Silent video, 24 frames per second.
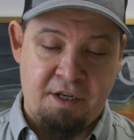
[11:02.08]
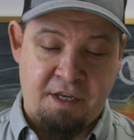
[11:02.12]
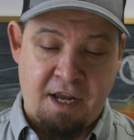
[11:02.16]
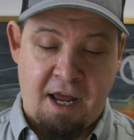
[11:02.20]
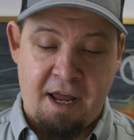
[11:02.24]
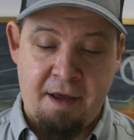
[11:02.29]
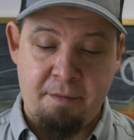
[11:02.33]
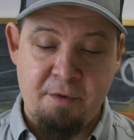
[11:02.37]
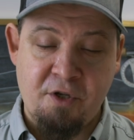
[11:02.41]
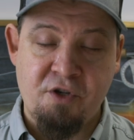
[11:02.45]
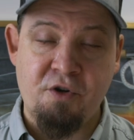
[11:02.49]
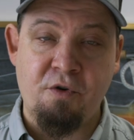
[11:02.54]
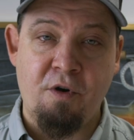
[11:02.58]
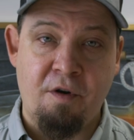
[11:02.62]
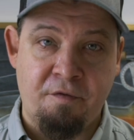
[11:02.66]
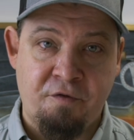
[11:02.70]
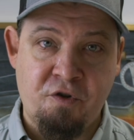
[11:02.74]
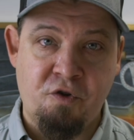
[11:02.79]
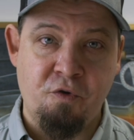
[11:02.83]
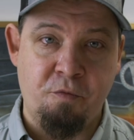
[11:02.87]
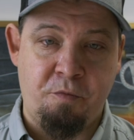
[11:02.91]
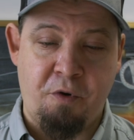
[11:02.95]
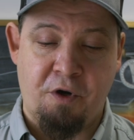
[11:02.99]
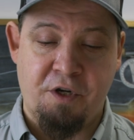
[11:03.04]
diameter of
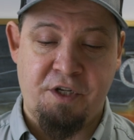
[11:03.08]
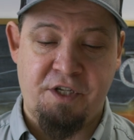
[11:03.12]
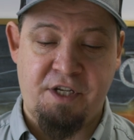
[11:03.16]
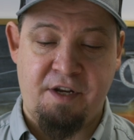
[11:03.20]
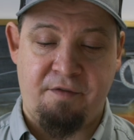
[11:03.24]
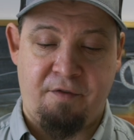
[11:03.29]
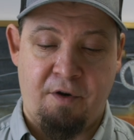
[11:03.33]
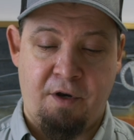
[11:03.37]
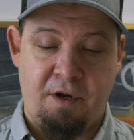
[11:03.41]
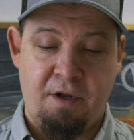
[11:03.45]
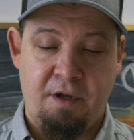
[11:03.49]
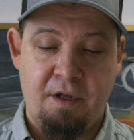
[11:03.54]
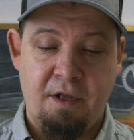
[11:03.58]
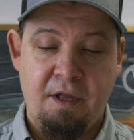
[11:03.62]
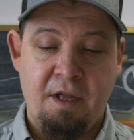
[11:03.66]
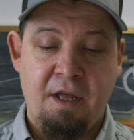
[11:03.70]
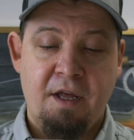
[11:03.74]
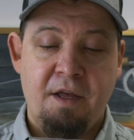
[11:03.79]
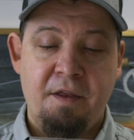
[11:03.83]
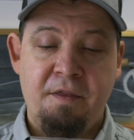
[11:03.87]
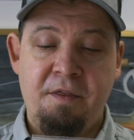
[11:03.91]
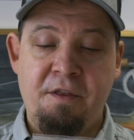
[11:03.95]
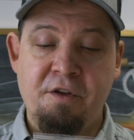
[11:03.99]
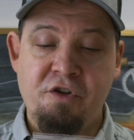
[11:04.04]
2.7.
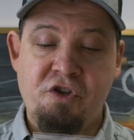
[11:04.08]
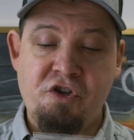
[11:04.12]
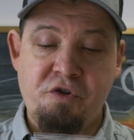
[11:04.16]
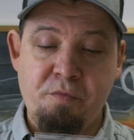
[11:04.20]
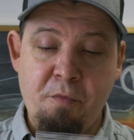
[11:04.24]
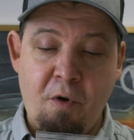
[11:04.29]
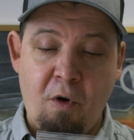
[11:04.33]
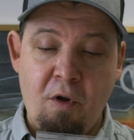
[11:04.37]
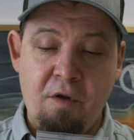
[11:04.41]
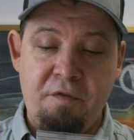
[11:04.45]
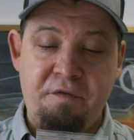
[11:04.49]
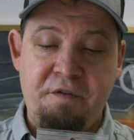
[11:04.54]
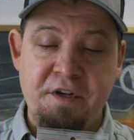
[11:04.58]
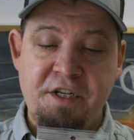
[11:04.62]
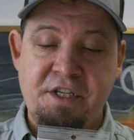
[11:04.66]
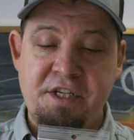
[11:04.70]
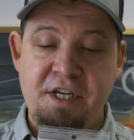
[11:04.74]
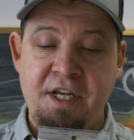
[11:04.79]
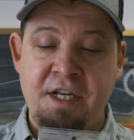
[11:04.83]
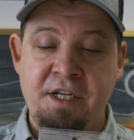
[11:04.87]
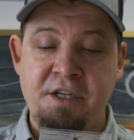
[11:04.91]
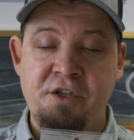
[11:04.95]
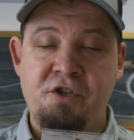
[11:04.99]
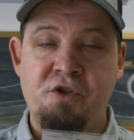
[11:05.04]
The small
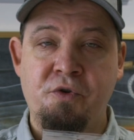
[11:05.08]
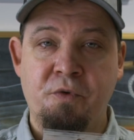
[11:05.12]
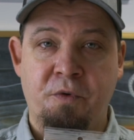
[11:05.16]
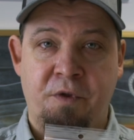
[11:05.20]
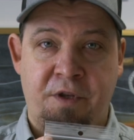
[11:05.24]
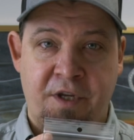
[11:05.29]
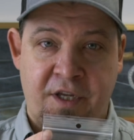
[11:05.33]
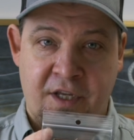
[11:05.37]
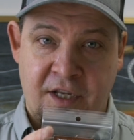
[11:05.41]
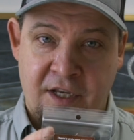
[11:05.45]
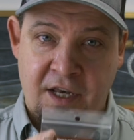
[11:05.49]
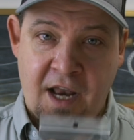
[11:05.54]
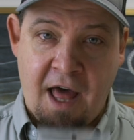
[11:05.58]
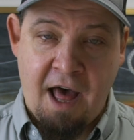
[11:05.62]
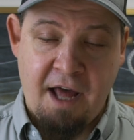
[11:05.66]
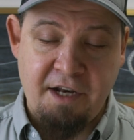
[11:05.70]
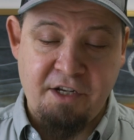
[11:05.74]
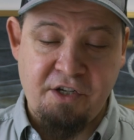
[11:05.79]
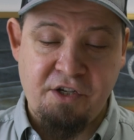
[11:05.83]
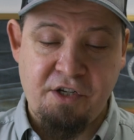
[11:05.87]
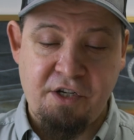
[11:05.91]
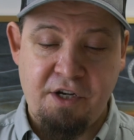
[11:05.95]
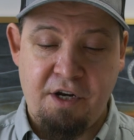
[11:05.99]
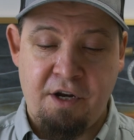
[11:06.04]
fits into the
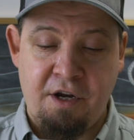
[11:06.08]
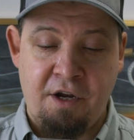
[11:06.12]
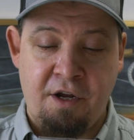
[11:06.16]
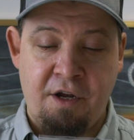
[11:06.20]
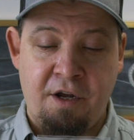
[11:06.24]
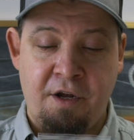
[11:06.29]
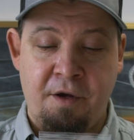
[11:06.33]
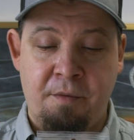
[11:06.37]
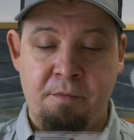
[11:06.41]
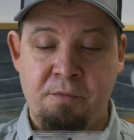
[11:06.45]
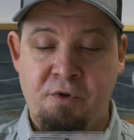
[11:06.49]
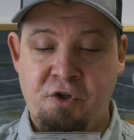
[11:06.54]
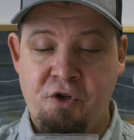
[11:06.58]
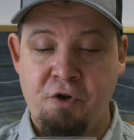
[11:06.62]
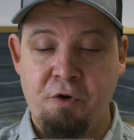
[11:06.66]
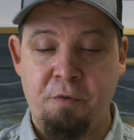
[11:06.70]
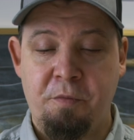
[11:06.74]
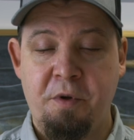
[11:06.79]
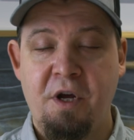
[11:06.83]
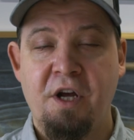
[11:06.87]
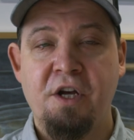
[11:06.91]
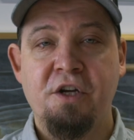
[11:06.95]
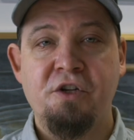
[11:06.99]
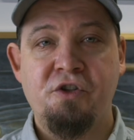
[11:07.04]
large
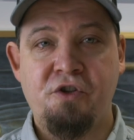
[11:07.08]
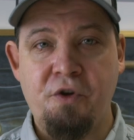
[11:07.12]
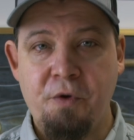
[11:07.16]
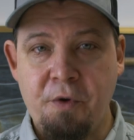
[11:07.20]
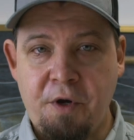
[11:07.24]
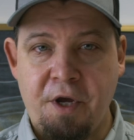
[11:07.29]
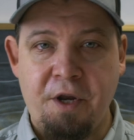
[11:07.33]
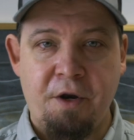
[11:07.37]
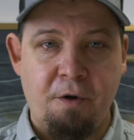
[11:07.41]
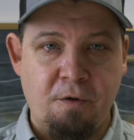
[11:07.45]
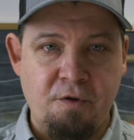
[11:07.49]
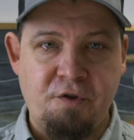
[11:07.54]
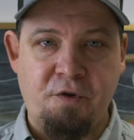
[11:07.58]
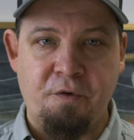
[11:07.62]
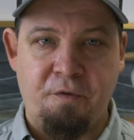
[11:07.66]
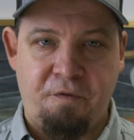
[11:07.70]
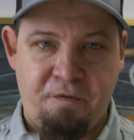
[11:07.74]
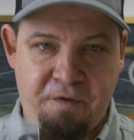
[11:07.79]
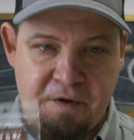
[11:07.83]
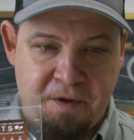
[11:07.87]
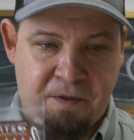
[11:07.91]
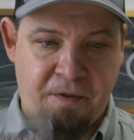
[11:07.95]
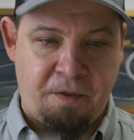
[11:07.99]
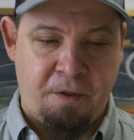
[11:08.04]
tube, so you can also
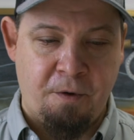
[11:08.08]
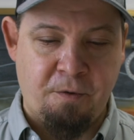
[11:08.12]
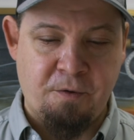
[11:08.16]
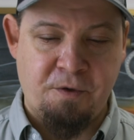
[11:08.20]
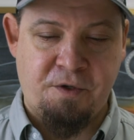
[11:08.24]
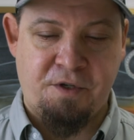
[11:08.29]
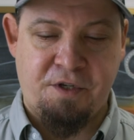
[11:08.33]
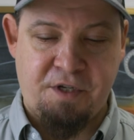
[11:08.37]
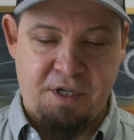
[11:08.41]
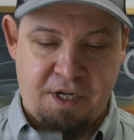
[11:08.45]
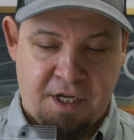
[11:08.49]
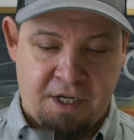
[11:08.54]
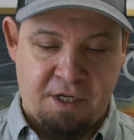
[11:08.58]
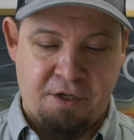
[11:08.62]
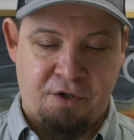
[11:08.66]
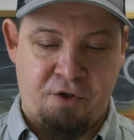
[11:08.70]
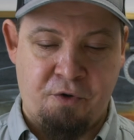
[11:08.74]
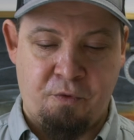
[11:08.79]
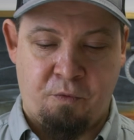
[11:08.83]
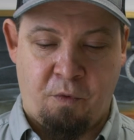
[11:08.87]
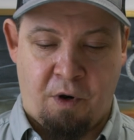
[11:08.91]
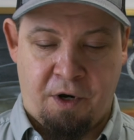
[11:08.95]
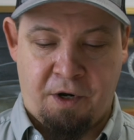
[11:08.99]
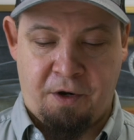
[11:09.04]
fit those
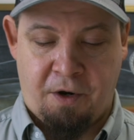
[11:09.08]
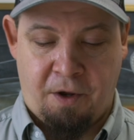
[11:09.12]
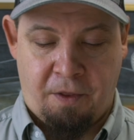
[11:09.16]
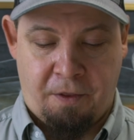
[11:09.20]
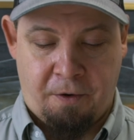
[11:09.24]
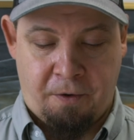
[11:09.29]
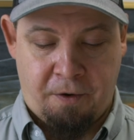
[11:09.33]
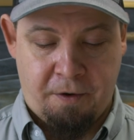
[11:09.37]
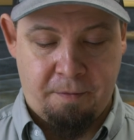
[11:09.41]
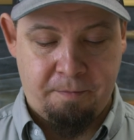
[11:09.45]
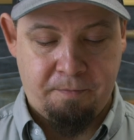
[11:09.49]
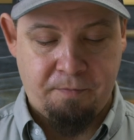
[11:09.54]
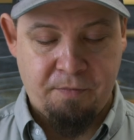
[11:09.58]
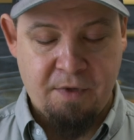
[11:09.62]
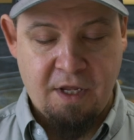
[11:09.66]
into one another.